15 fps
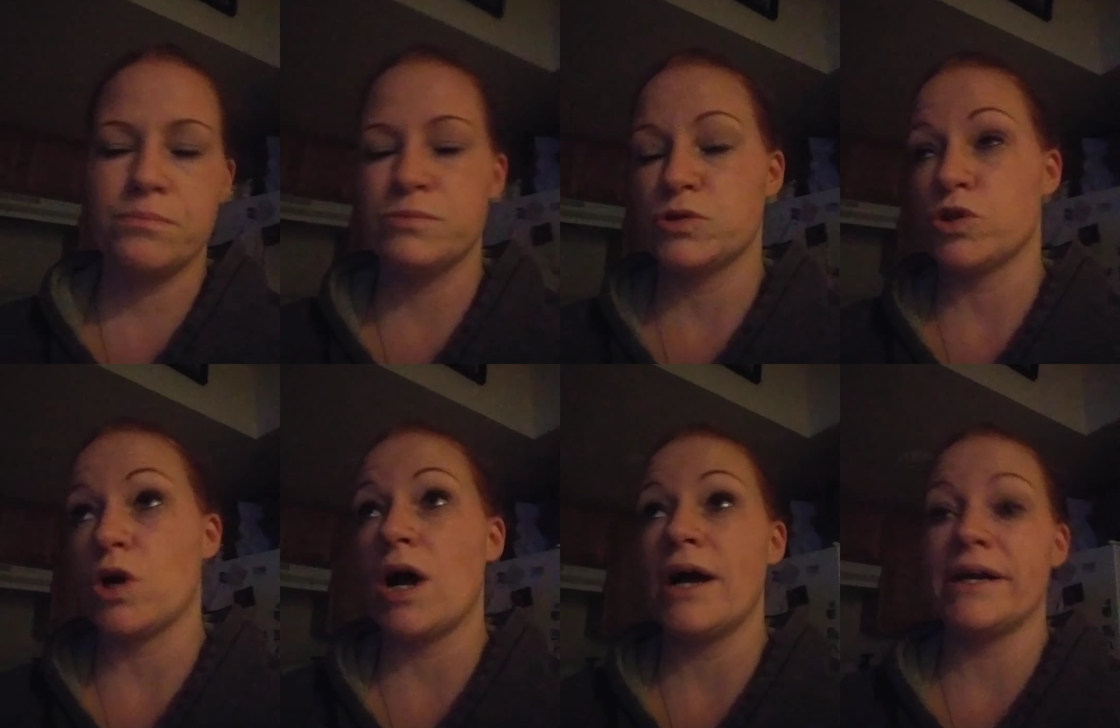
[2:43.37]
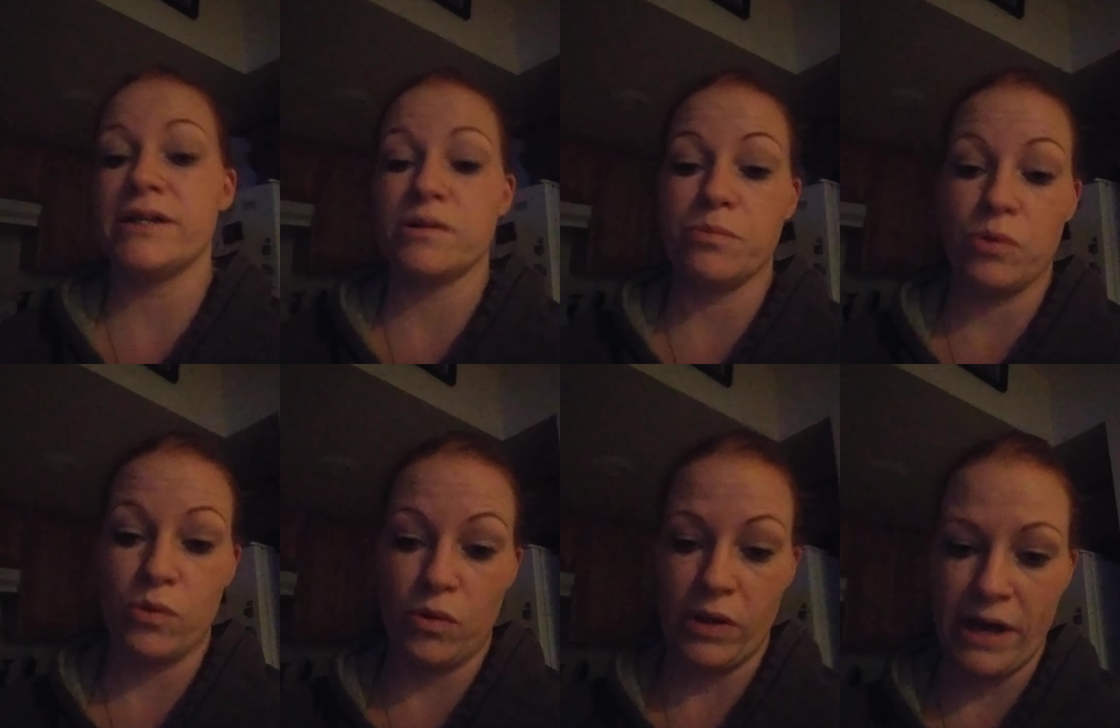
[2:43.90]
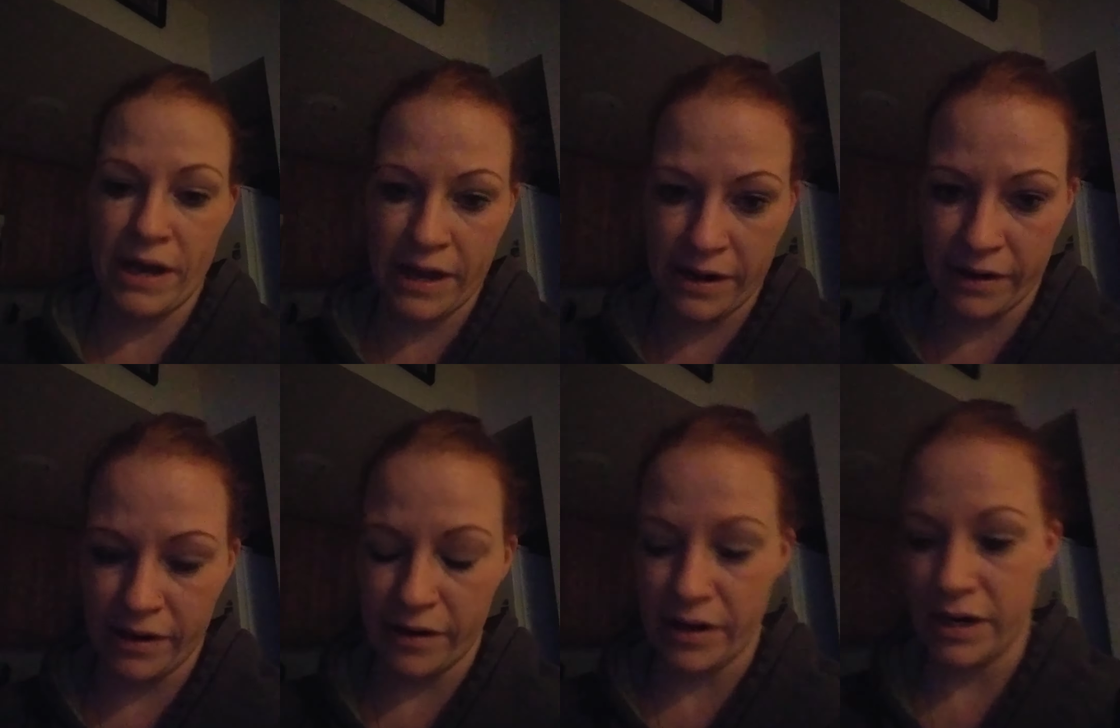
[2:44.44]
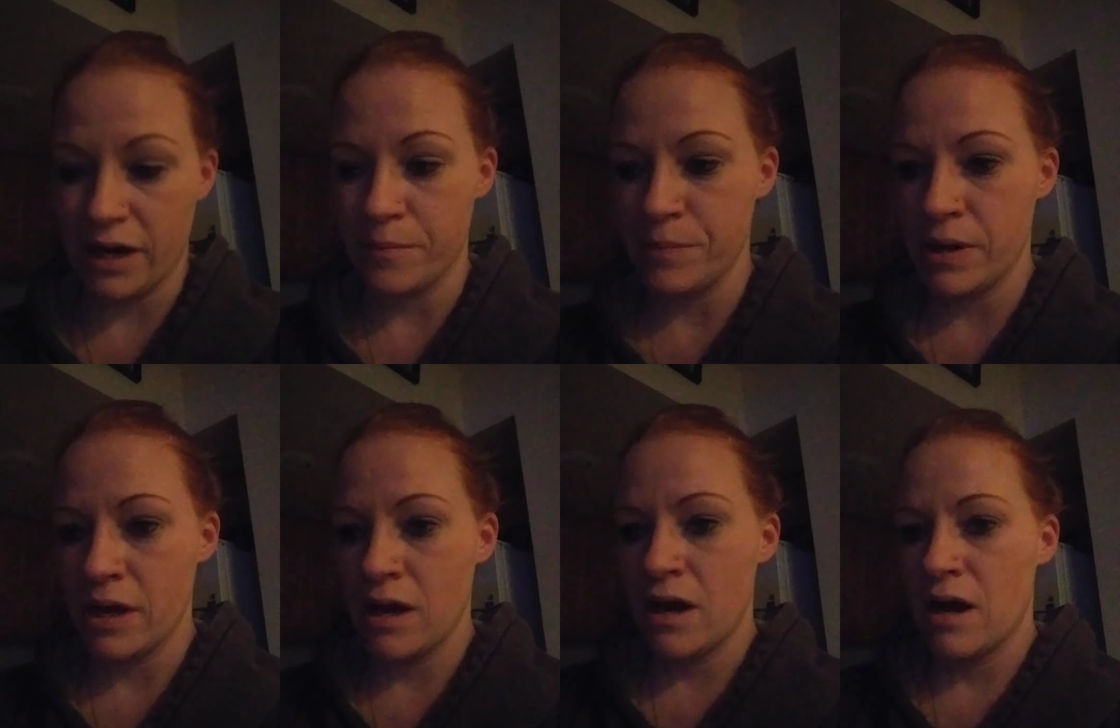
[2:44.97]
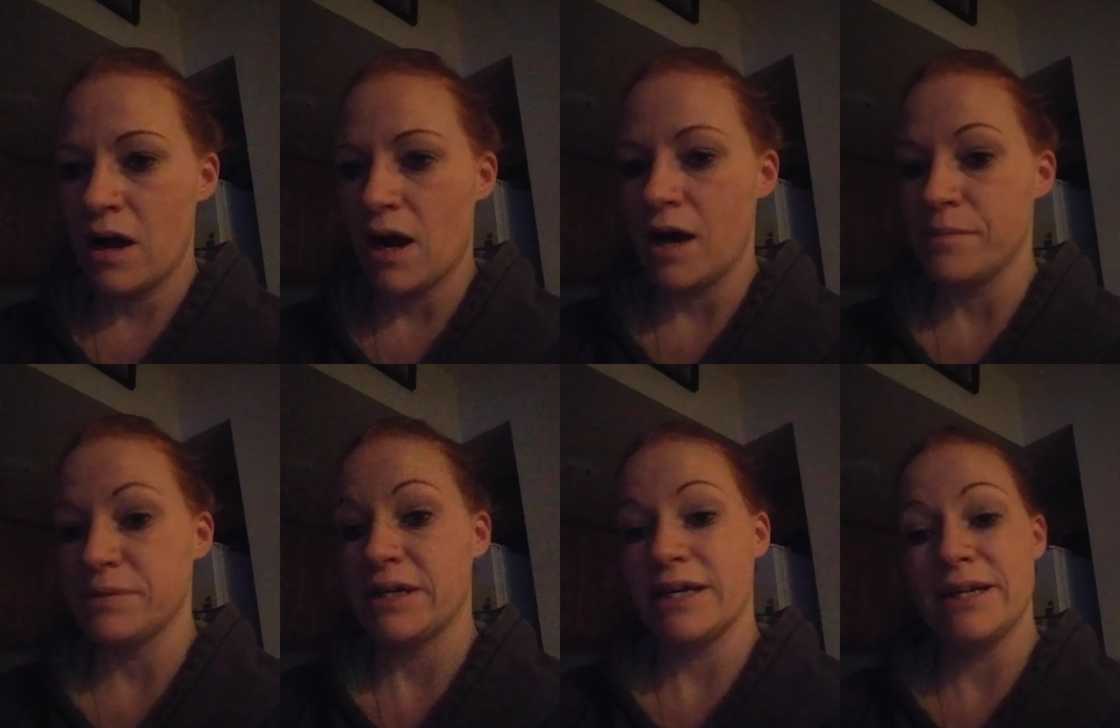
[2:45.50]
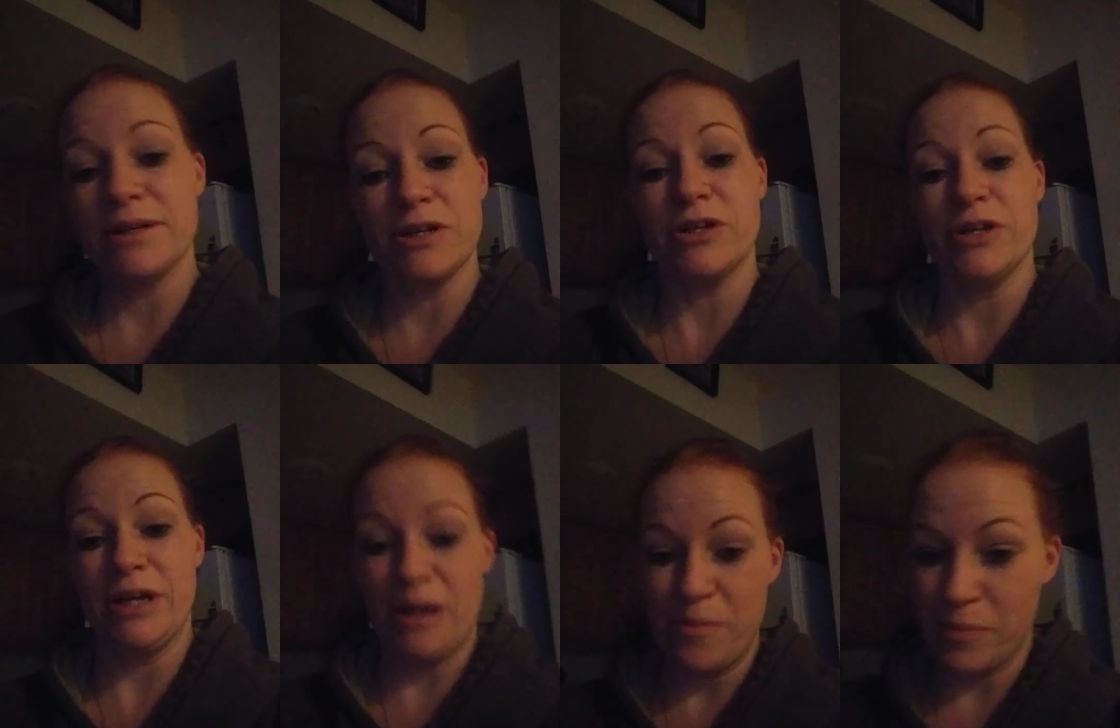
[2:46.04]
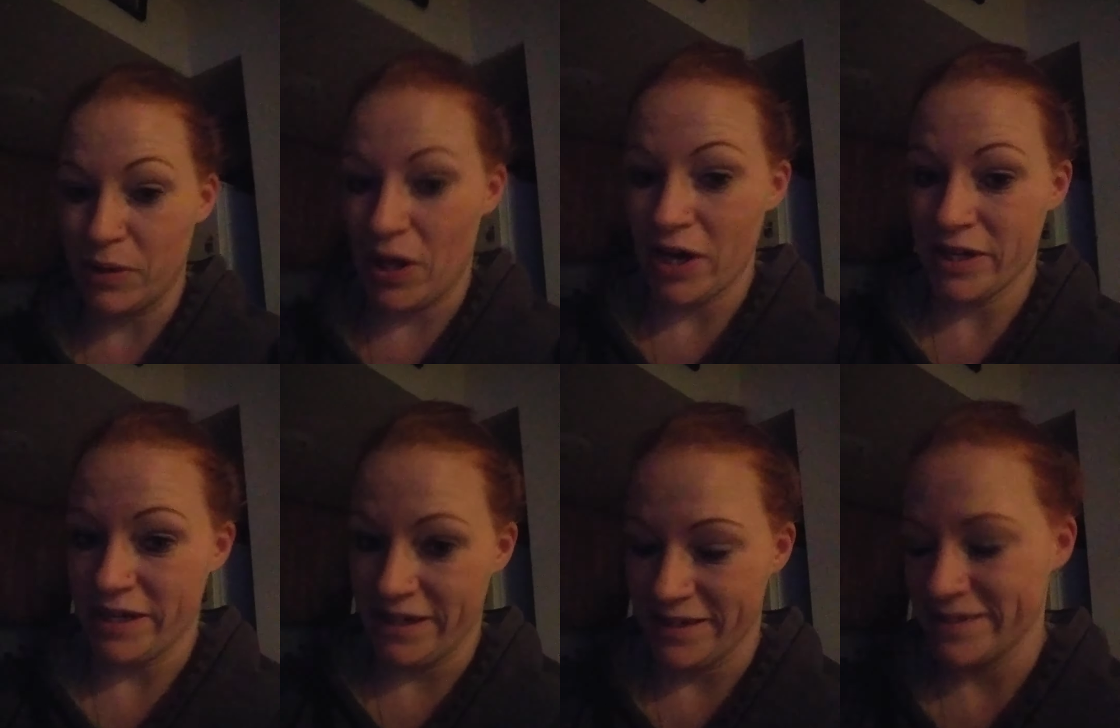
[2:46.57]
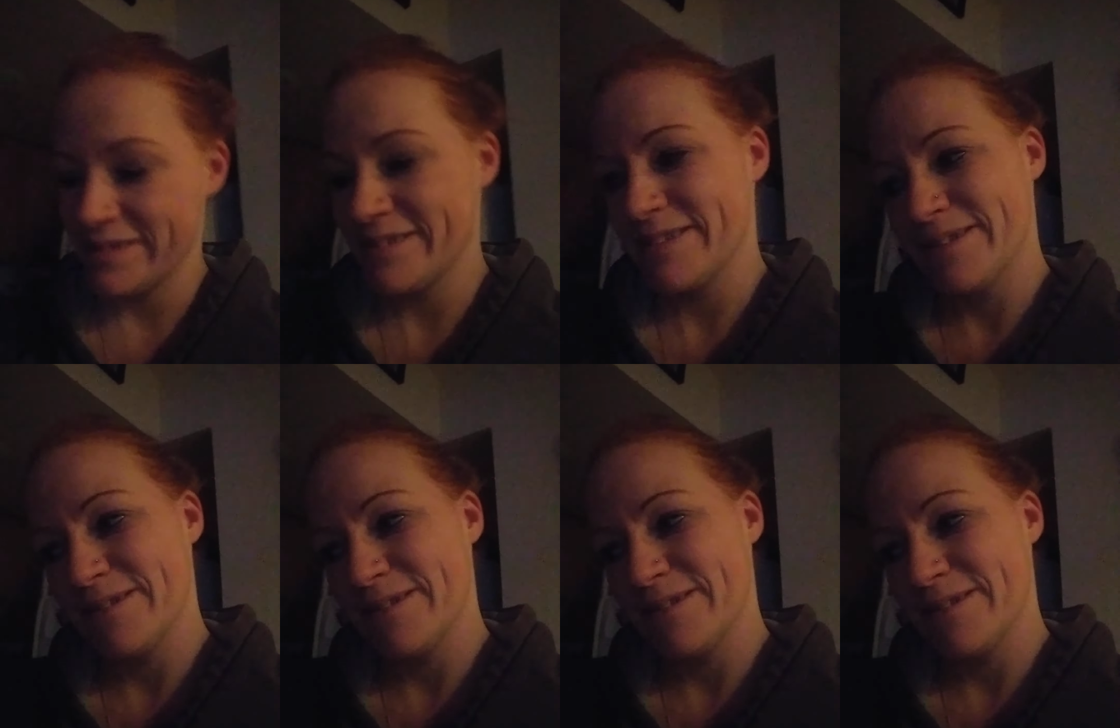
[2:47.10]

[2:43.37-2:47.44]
trying to pull hair, and I'm getting good at blocking